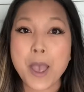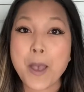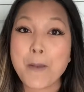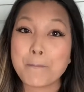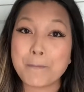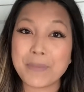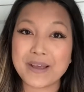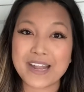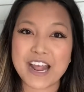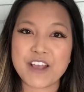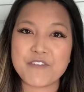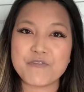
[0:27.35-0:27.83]

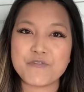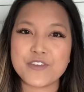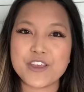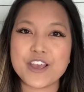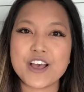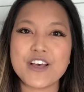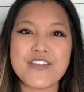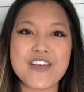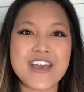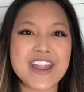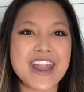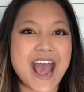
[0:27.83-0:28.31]
But I feel
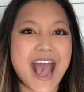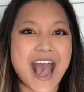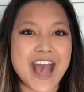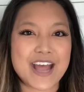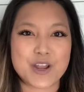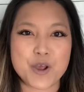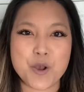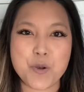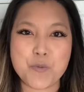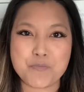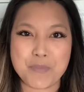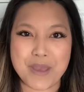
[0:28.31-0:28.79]
that
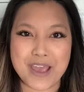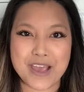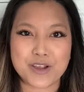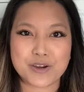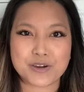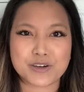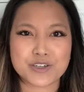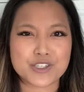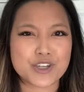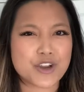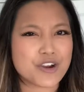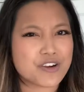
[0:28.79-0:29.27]
at-home
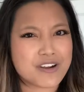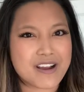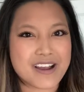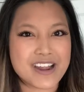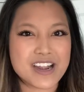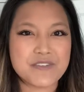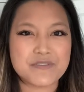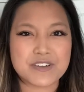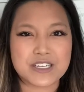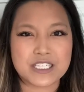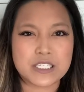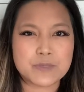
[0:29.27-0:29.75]
bakers are kind
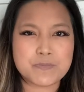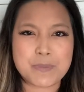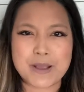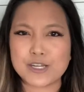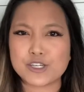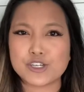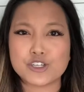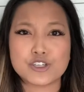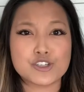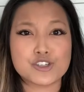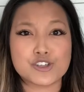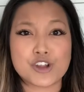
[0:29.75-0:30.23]
of a
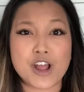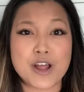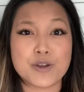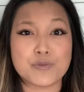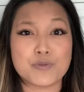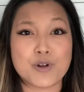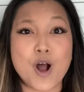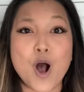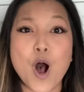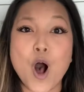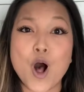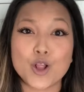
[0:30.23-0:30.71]
special
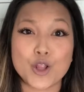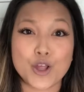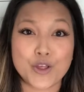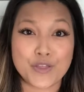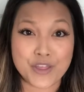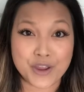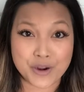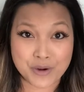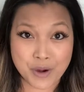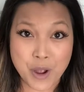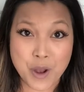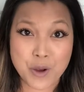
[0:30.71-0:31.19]
genre all on
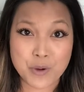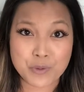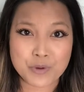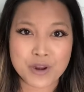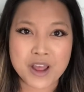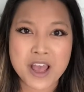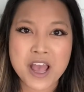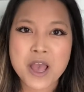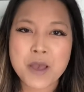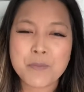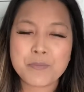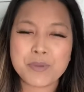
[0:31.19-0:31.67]
their own
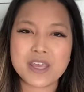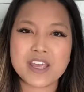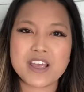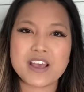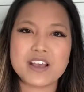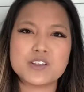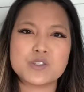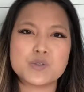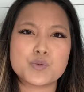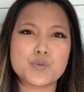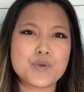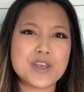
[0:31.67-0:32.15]

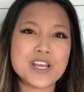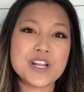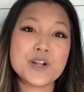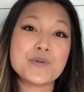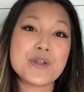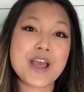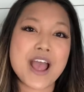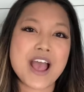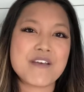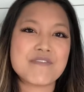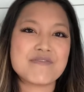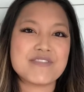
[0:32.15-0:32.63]
because we don't
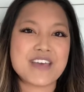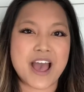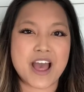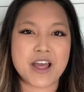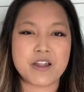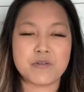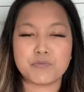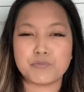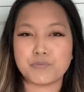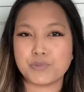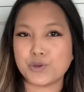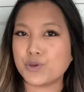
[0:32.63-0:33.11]
have
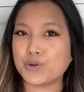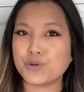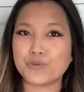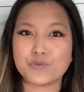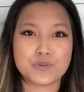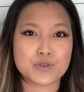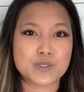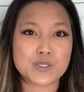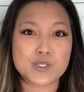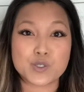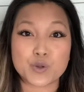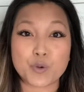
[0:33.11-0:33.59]
that beautiful
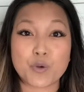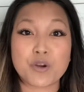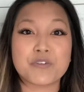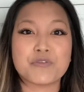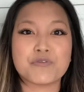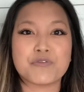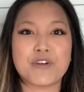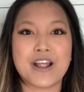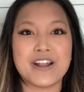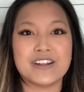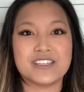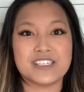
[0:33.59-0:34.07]

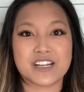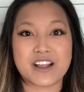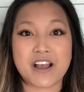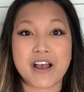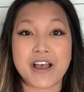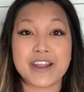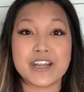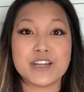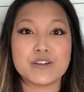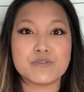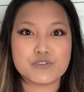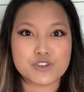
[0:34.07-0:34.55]
storefront to
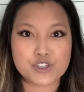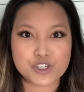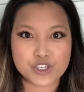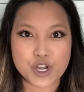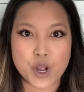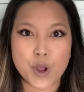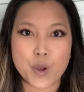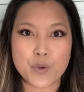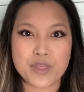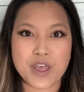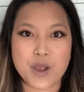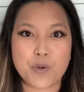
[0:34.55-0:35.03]
kind of
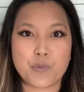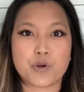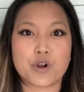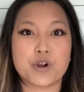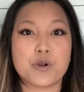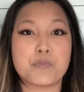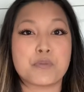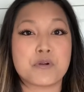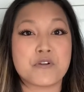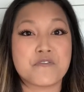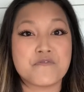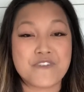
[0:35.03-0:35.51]
show that we're
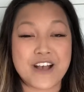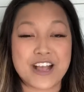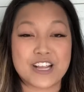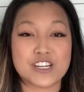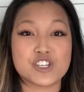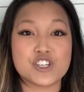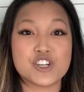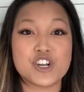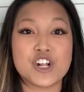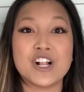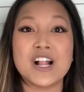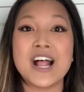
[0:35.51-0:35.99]
a
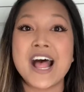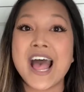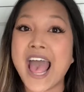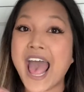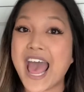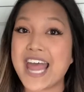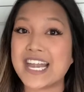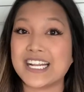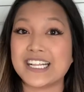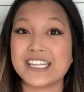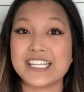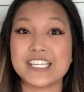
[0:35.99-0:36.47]
professional
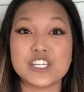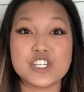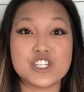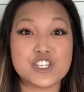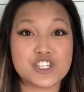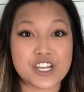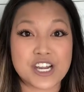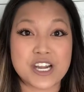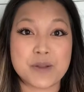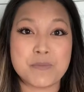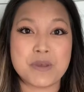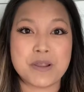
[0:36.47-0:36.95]
and a
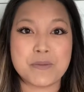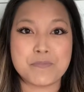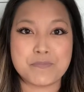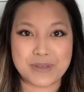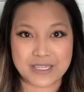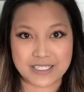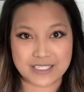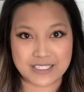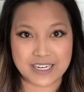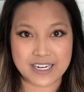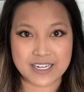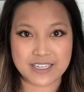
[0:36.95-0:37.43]
legitimate
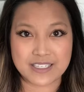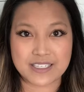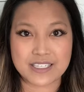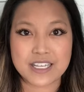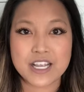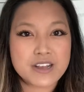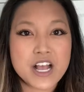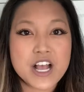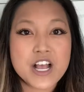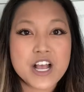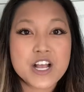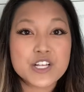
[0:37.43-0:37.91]
business.
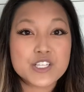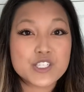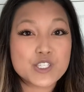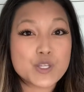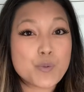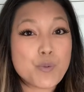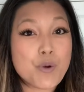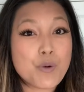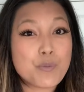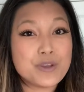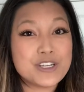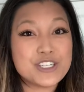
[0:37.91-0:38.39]
So
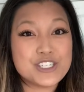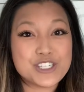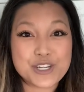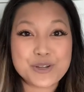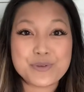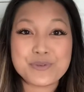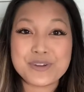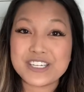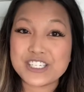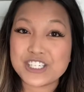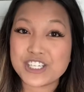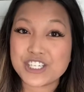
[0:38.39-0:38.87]
what we do
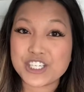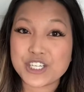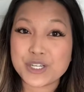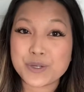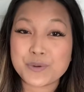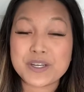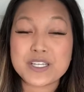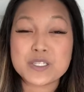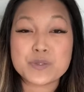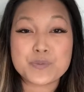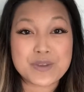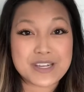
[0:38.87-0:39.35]
need to do
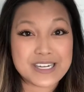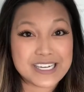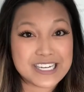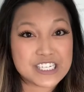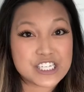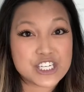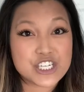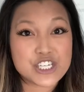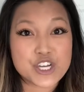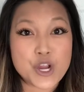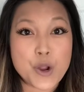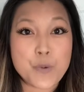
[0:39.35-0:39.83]
is we need to
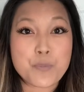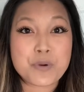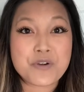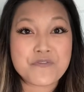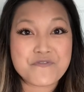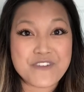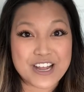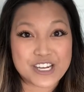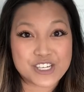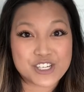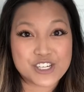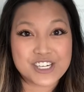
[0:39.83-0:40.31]
show
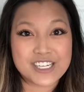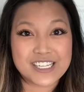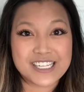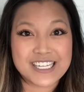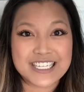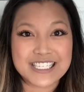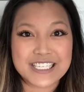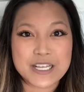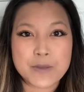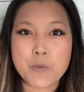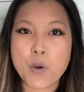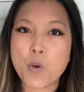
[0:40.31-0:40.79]

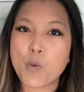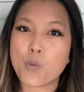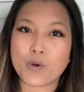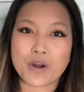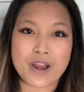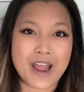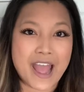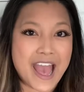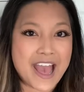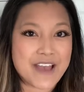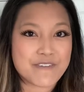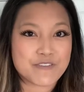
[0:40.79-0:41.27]
professionalism
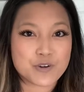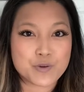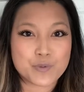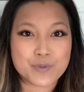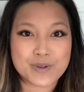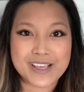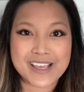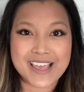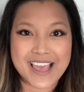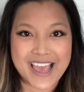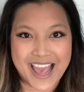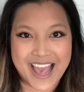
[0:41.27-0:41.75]
wherever
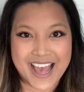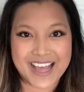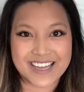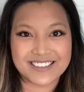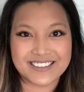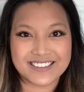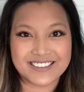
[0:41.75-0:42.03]
we can.